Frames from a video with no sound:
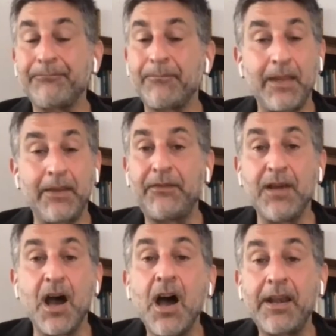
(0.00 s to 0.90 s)
is
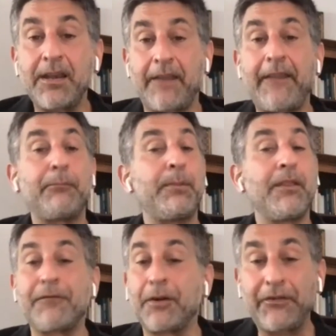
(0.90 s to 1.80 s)
done, and that would be the
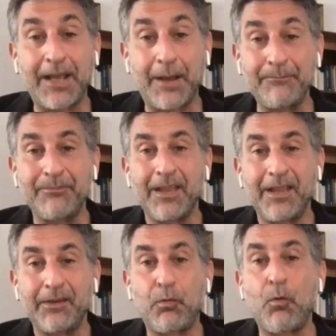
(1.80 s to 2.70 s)
first step
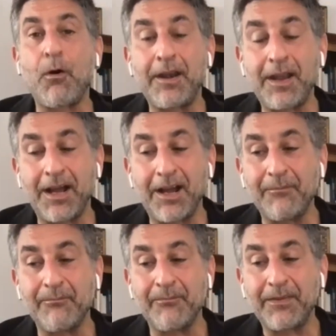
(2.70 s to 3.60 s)
toward
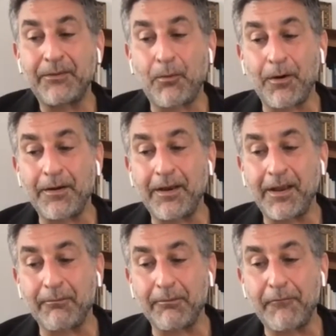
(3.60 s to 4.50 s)

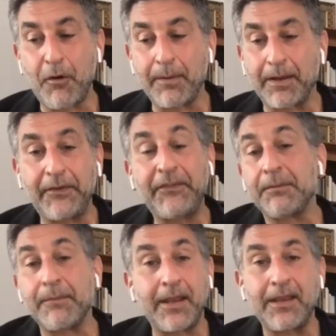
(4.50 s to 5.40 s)
reforming a
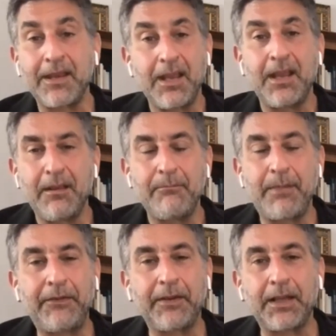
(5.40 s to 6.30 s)
system that
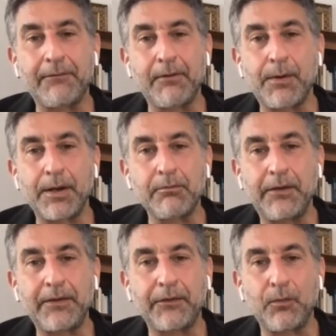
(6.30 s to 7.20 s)
basically everyone
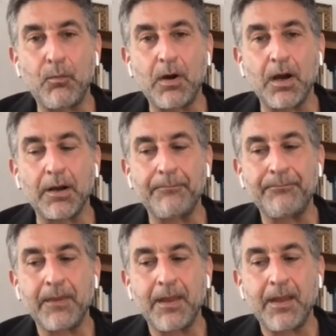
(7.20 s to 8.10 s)
agrees doesn't work.
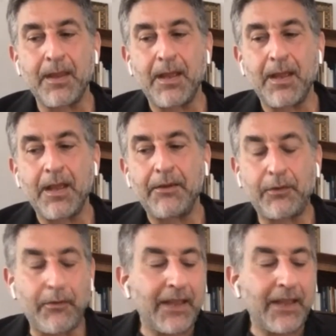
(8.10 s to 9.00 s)
So that's